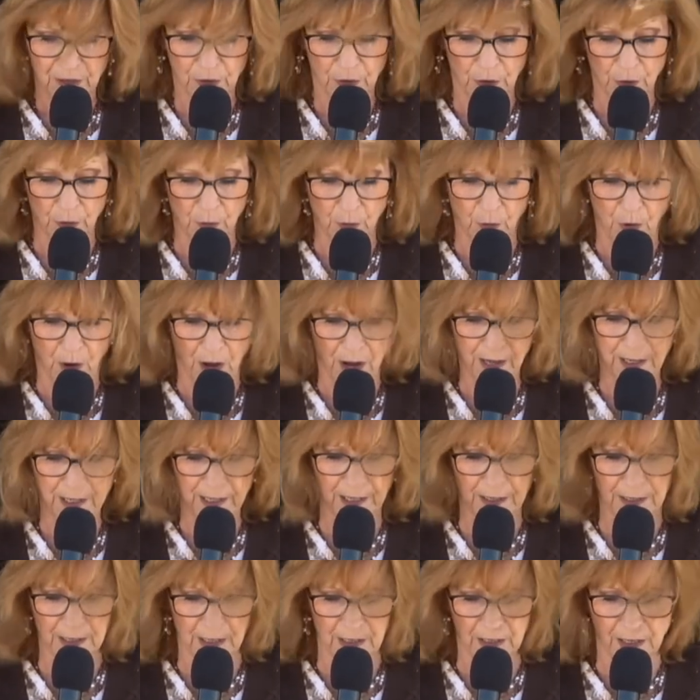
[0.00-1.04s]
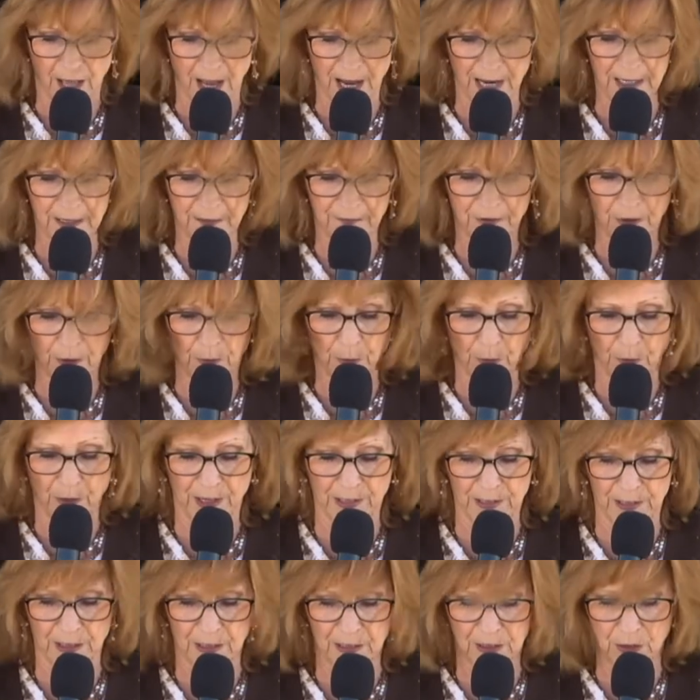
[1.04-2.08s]
walk in the light of your
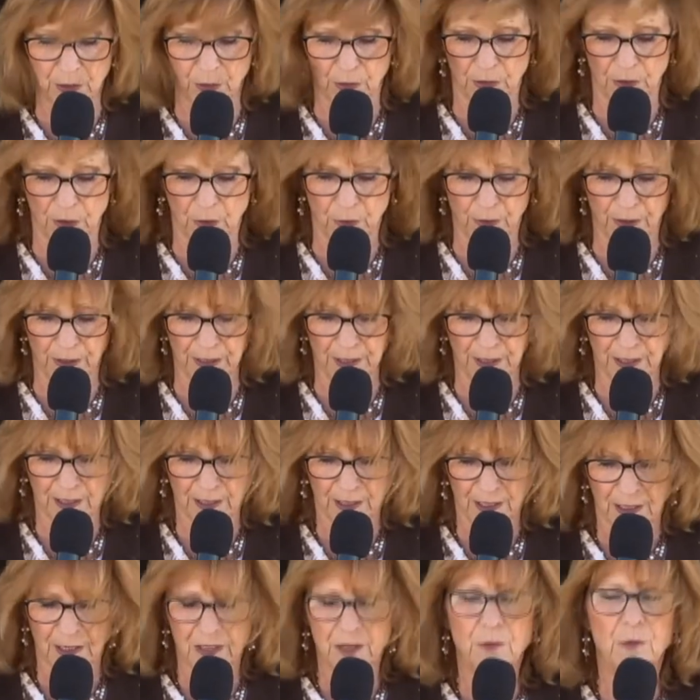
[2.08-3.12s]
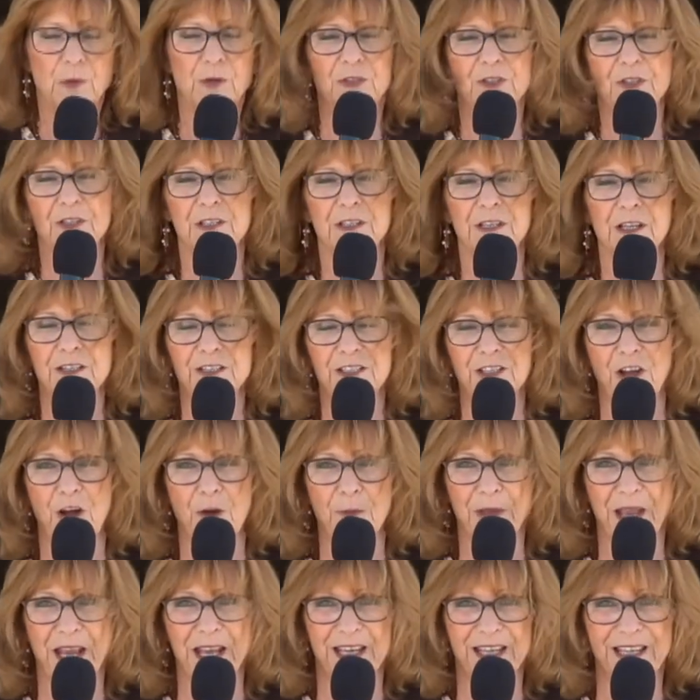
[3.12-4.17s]
presence, O Lord, which is Psalm
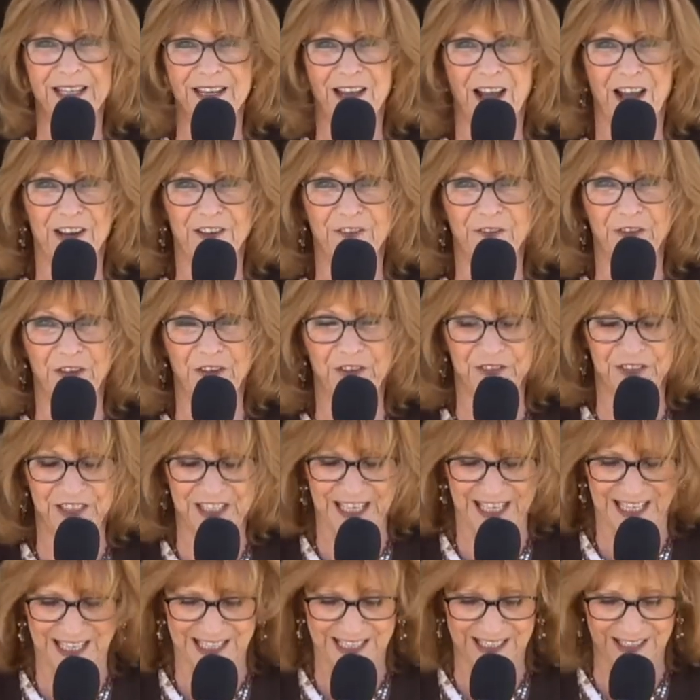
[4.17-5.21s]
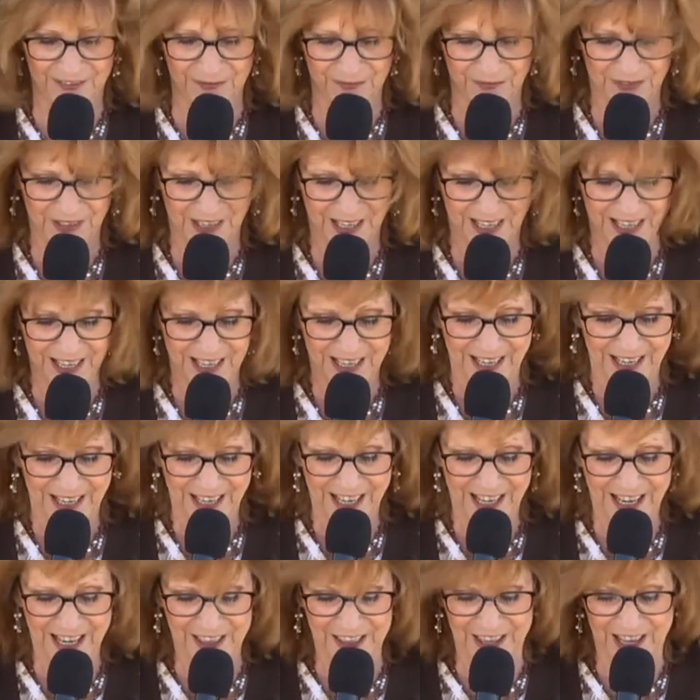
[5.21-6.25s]
89 15.
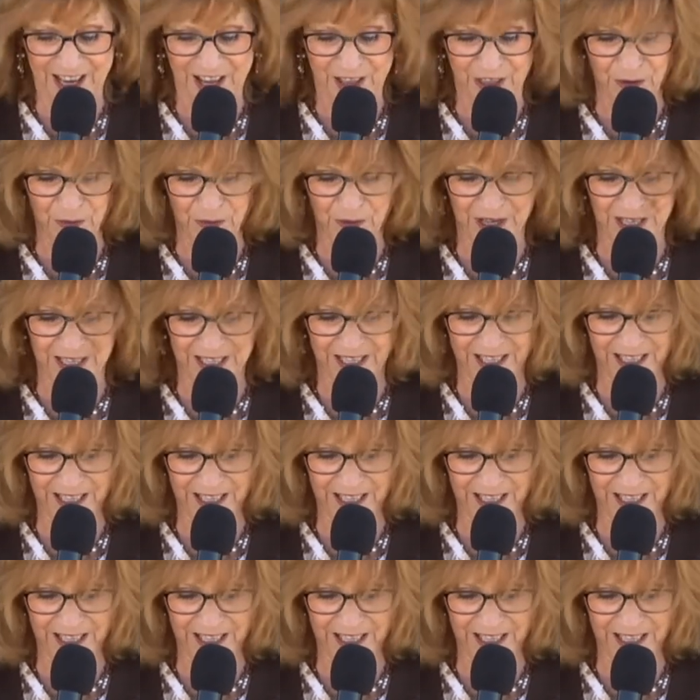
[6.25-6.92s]
And the other one is